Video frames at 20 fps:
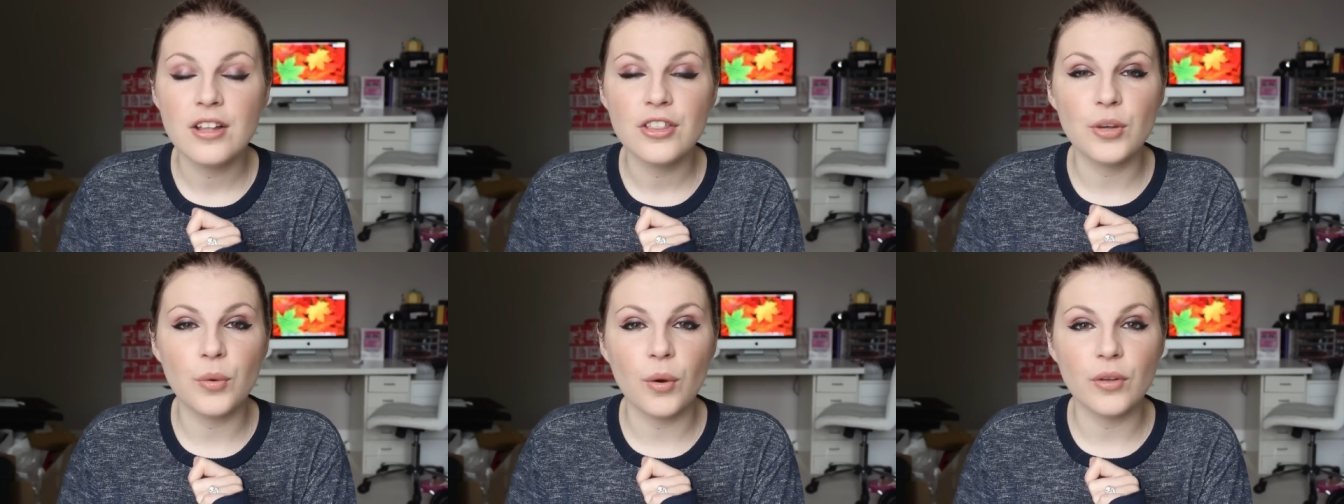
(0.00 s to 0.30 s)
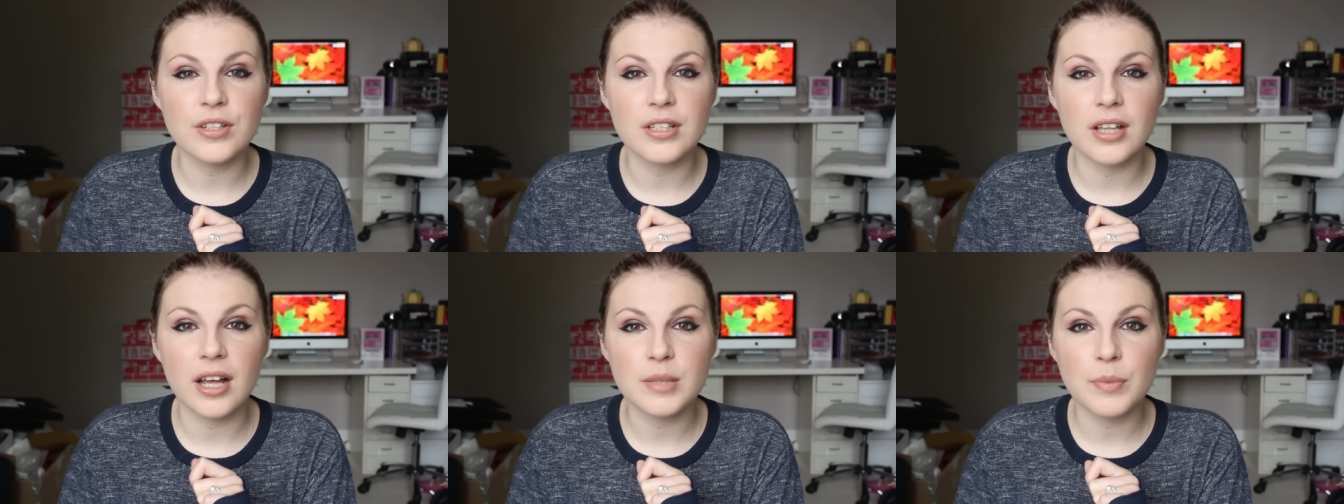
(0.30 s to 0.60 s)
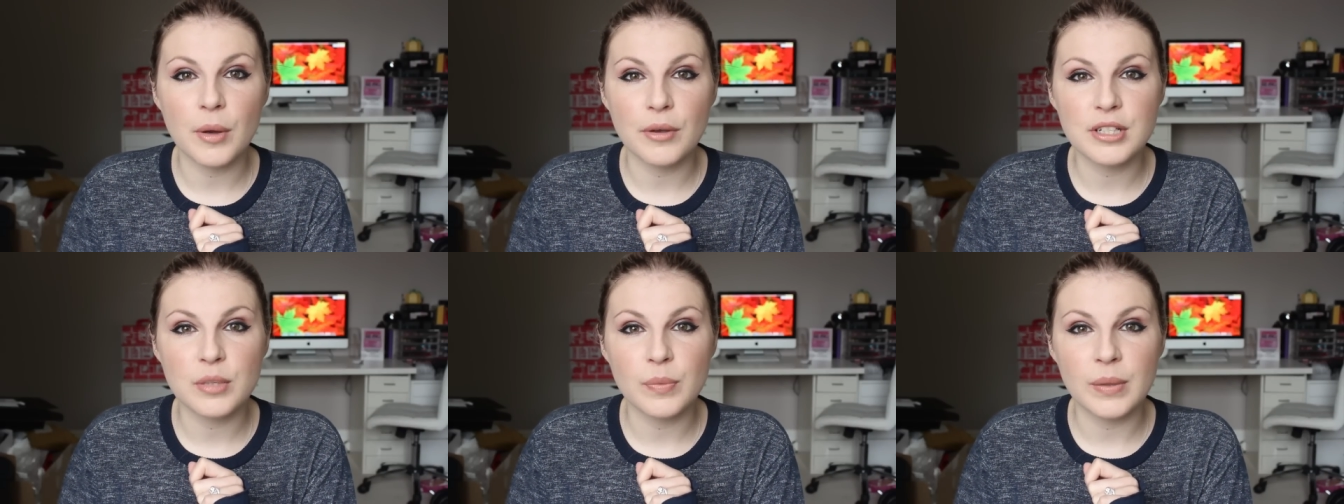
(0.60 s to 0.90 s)
the ones that are
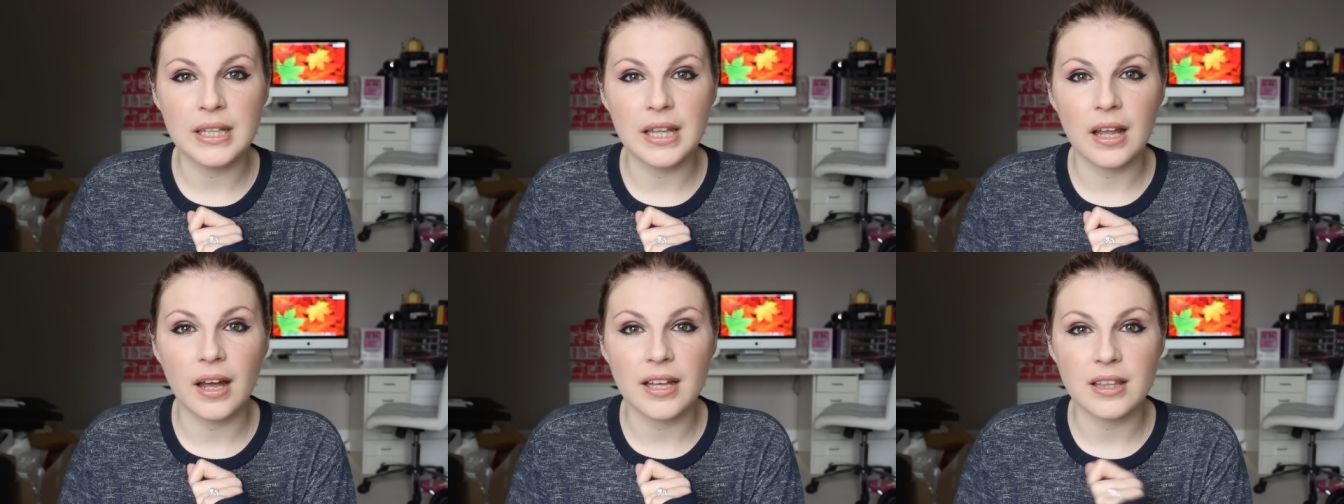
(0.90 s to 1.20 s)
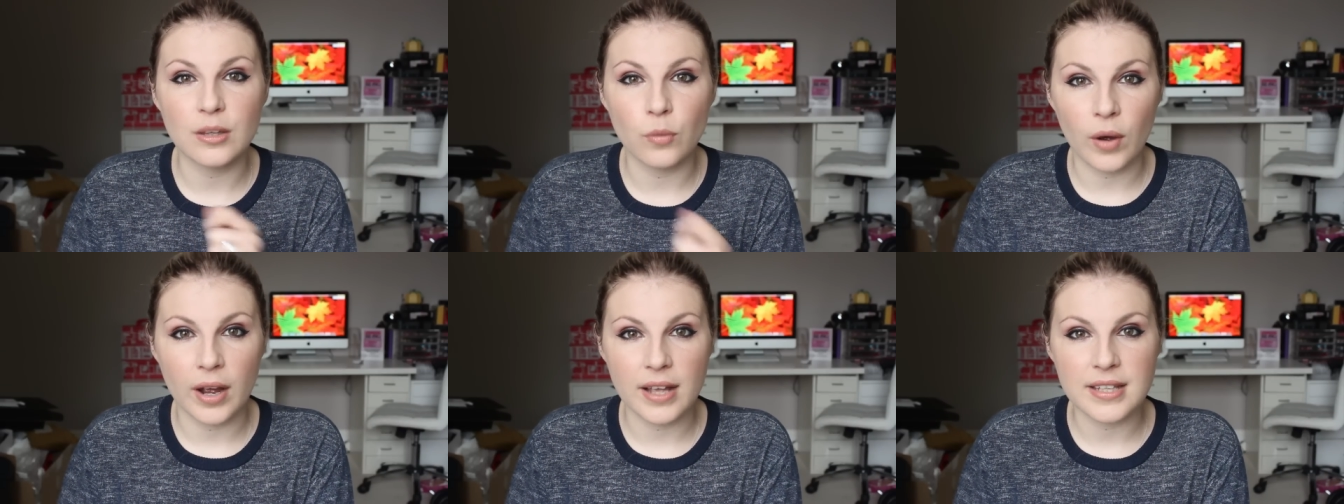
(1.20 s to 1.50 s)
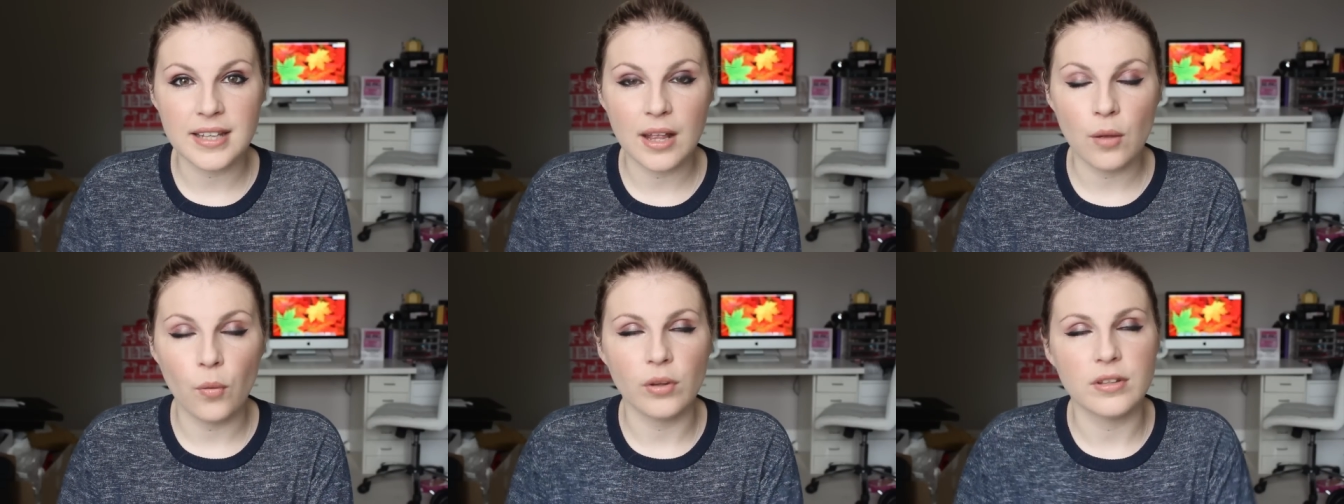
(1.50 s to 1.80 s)
supposed to be like the
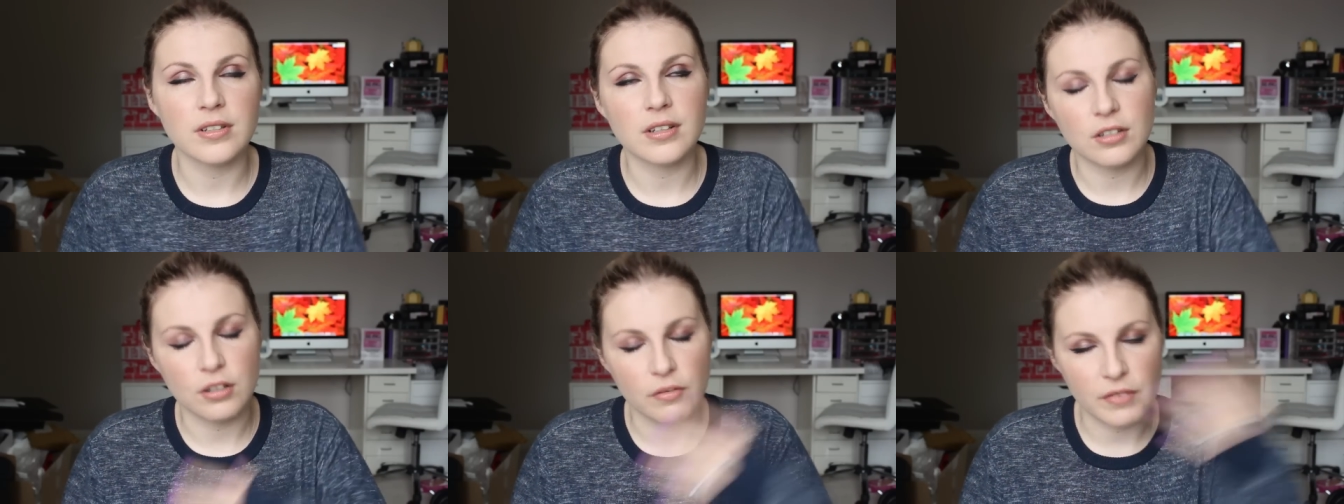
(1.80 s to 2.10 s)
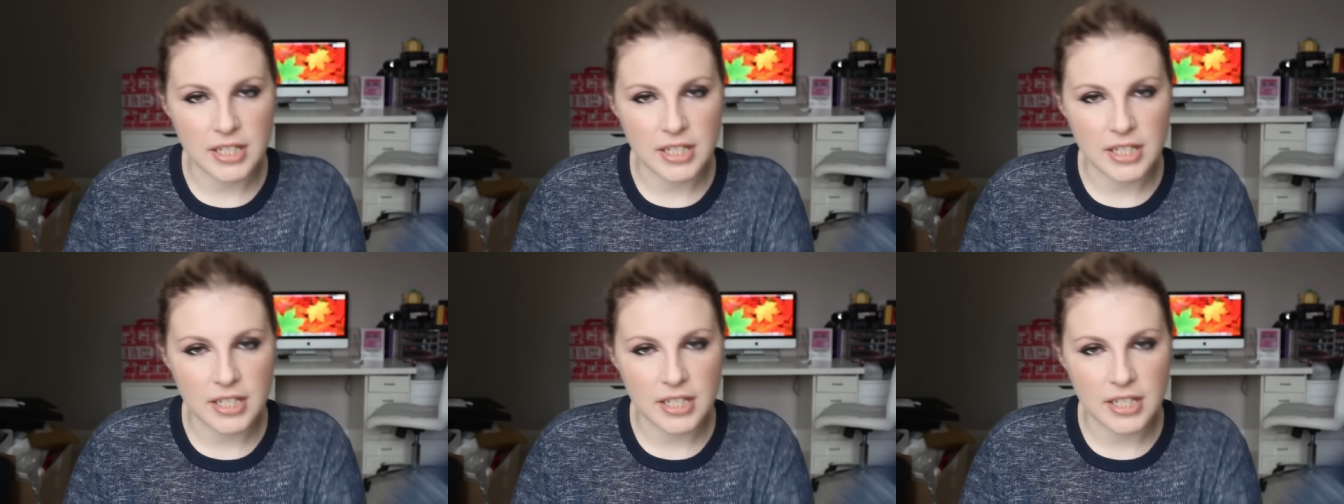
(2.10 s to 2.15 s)
YSL ones, because